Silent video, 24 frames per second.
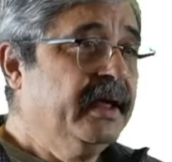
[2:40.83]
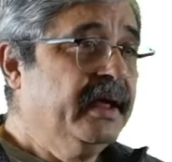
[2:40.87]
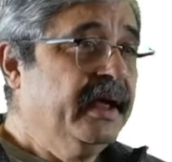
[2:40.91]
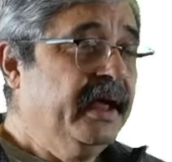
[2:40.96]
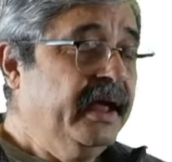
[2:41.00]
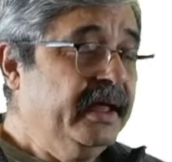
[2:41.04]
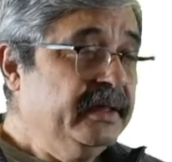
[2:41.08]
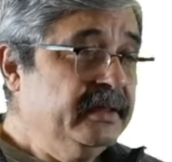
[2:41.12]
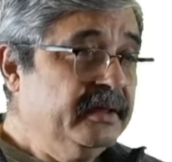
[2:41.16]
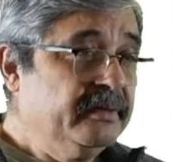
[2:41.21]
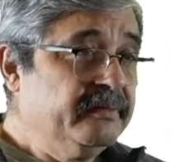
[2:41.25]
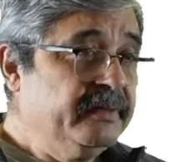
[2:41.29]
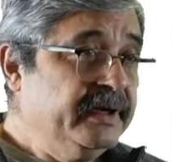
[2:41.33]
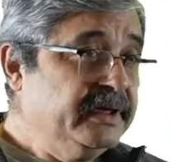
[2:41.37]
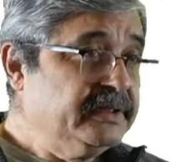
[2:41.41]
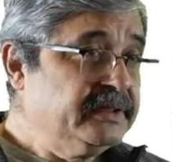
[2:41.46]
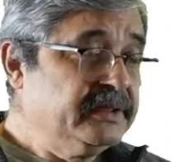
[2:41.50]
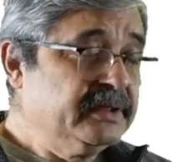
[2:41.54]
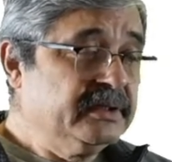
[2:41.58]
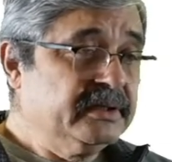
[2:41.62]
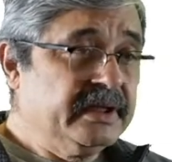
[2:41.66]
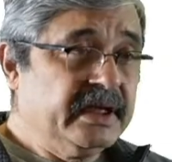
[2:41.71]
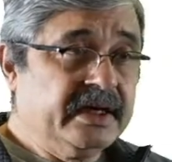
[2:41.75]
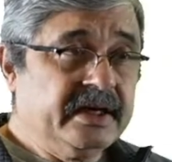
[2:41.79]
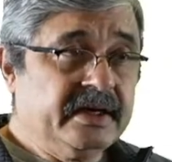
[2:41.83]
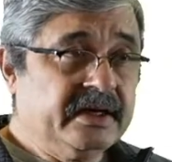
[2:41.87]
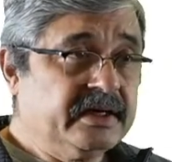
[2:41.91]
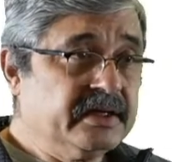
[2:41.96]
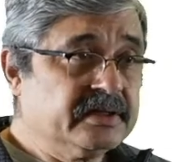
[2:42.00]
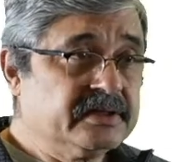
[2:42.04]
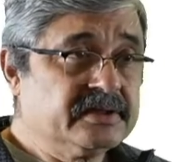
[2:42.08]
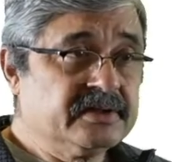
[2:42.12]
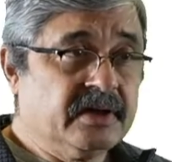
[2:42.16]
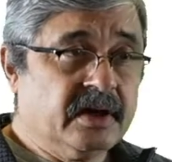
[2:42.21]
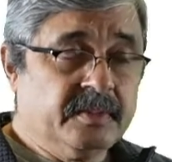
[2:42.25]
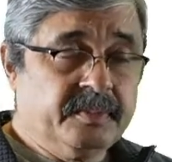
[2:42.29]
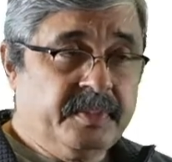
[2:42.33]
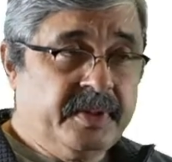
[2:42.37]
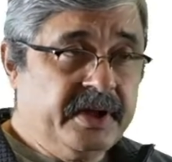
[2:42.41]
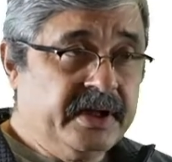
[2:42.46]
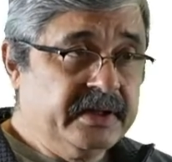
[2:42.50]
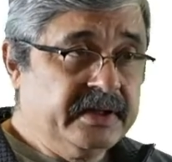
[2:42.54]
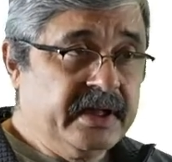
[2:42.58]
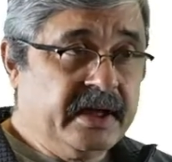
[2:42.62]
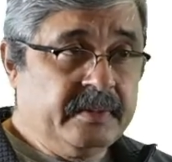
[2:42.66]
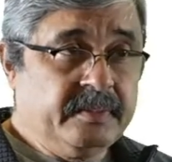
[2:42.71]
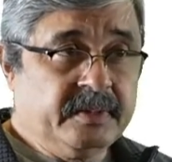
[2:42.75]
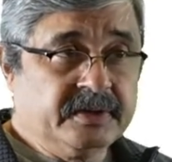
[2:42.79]
And the reason that it is not
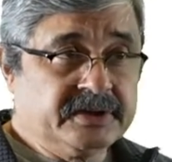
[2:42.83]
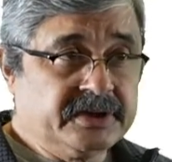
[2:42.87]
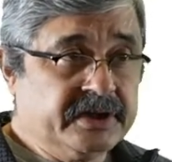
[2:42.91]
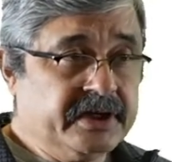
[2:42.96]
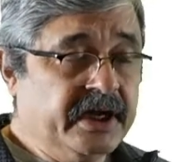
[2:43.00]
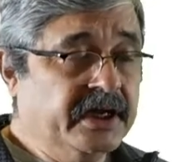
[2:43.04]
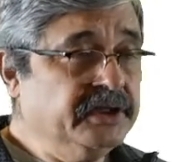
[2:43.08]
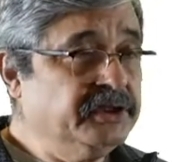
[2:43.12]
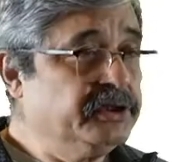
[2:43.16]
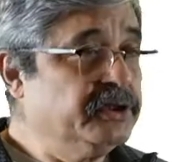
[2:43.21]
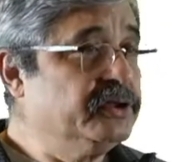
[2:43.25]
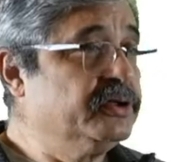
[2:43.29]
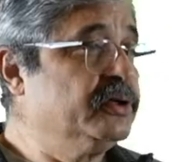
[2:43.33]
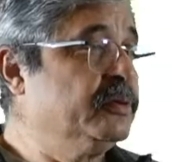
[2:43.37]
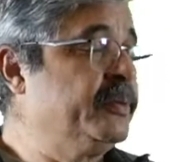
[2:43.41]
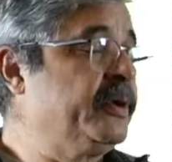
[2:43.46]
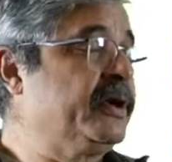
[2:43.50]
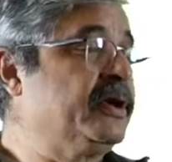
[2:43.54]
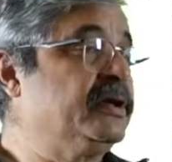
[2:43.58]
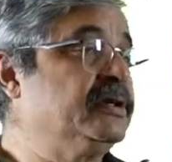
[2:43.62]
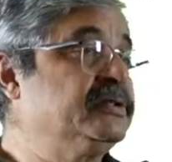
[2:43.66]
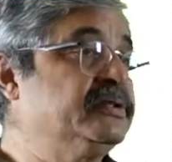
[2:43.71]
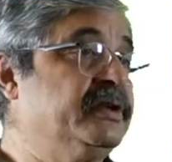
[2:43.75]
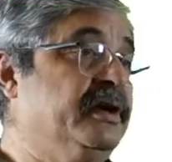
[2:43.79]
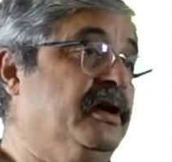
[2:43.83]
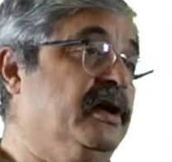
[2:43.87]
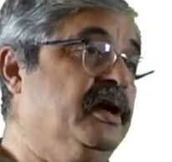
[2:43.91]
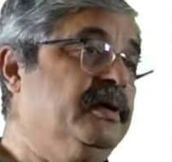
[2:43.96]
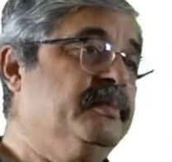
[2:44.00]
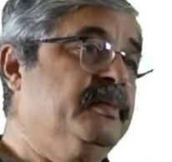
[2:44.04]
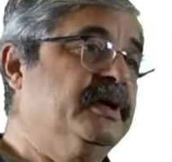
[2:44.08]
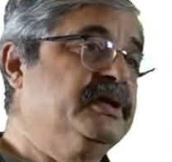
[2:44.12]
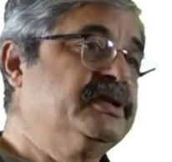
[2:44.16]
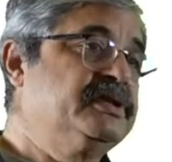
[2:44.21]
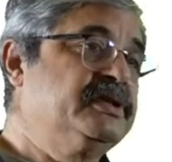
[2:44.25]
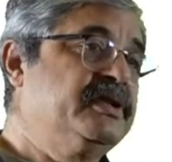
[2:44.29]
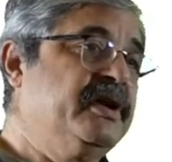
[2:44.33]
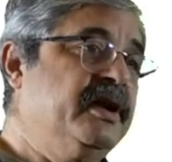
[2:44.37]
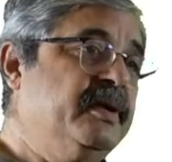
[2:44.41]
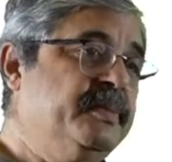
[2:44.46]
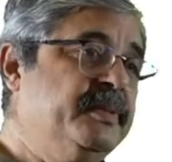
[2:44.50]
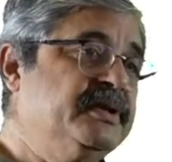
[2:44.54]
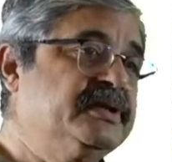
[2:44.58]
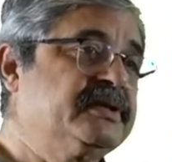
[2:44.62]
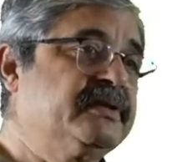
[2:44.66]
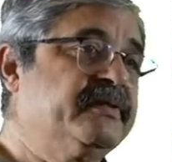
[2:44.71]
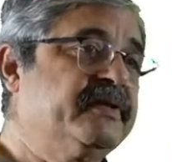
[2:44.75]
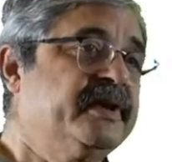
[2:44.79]
paid that much attention to, because there aren't much
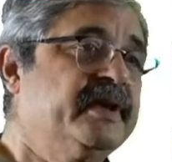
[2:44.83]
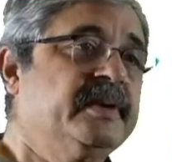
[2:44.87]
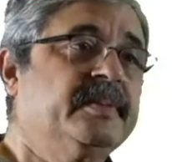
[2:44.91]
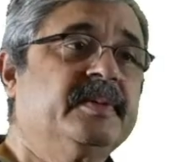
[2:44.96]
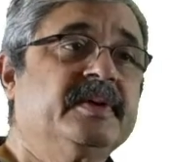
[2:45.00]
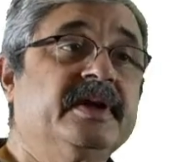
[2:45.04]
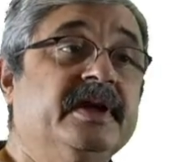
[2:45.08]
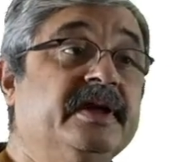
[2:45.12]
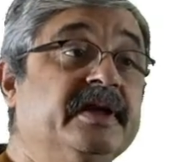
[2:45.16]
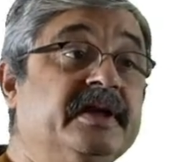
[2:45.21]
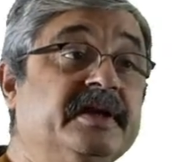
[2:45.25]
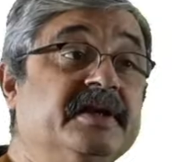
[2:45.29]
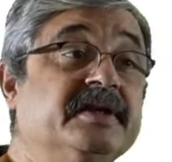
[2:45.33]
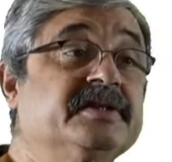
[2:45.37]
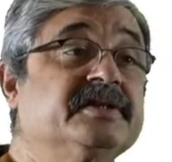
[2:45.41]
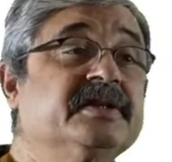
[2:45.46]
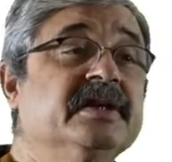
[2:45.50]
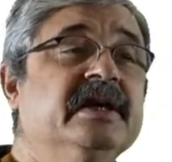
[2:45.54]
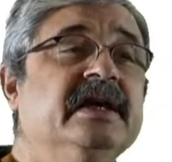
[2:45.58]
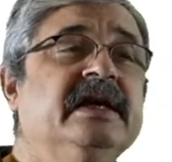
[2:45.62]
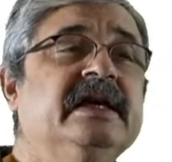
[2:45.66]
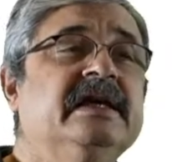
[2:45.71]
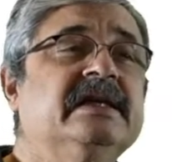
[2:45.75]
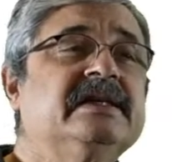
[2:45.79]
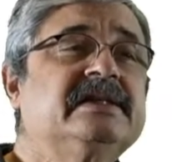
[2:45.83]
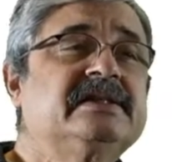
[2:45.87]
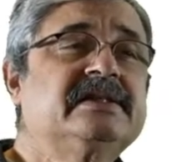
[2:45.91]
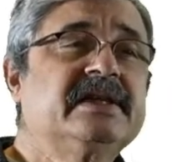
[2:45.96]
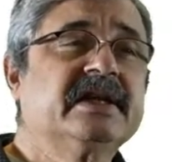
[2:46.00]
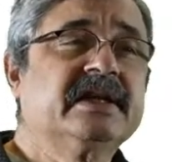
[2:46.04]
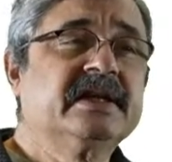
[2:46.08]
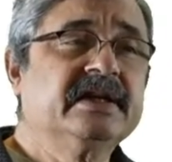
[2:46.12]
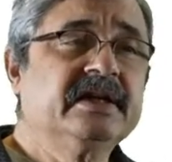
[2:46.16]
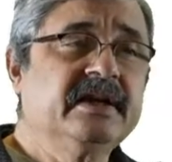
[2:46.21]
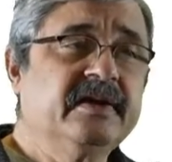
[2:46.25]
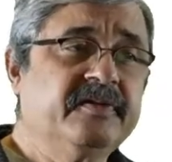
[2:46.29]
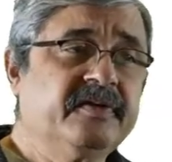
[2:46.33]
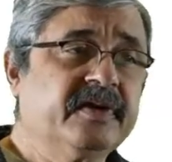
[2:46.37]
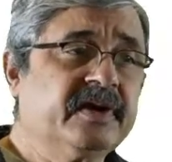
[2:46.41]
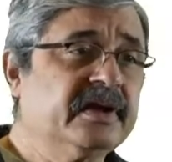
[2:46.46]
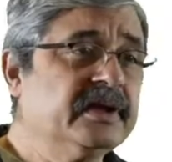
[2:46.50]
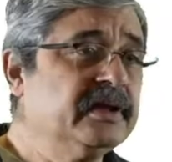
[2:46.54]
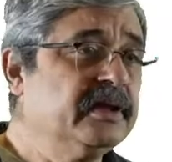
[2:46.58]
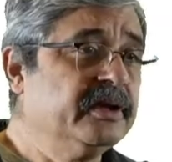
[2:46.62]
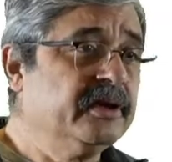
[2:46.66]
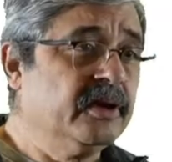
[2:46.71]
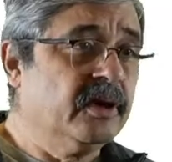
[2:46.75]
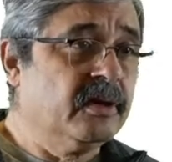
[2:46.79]
therapies available, and it is
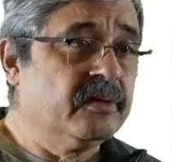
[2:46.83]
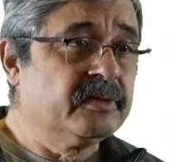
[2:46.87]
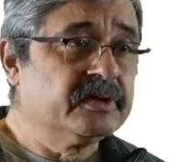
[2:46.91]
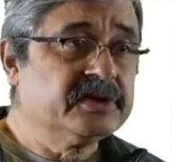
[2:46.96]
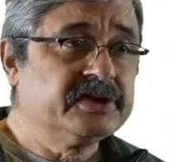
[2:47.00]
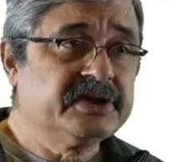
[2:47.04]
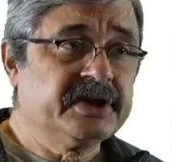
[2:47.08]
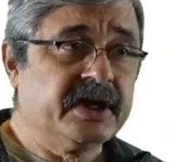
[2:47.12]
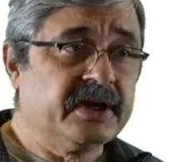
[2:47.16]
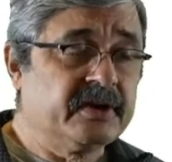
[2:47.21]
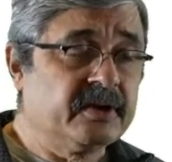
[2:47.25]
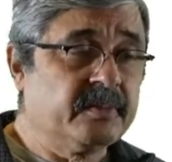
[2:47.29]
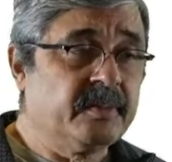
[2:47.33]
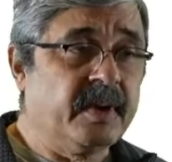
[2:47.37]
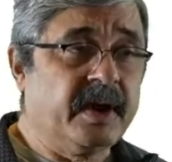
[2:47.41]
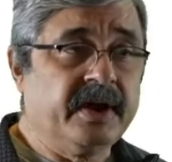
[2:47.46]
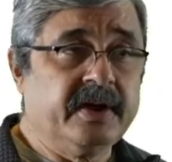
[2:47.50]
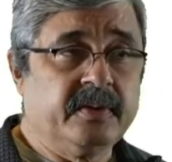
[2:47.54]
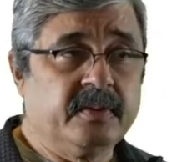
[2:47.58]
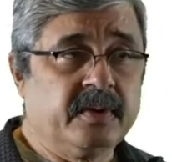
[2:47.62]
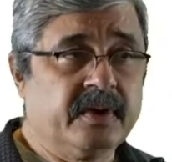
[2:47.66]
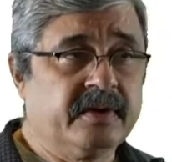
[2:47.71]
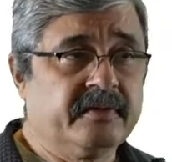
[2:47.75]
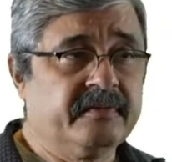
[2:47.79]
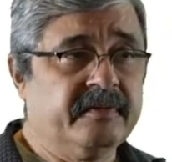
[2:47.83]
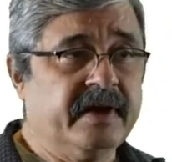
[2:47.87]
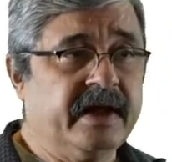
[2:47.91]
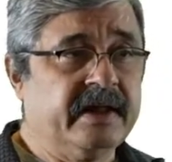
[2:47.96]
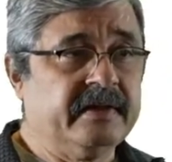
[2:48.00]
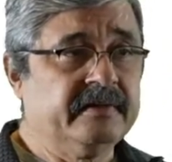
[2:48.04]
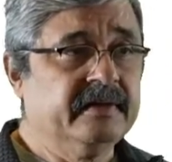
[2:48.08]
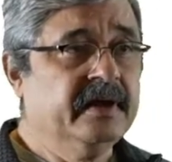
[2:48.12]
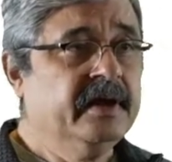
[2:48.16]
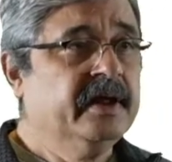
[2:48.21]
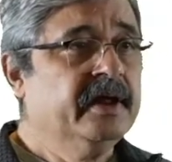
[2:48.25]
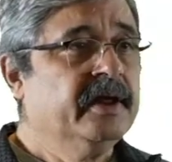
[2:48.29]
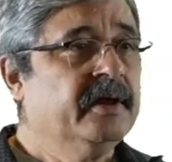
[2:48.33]
significantly overshadowed by aortic valve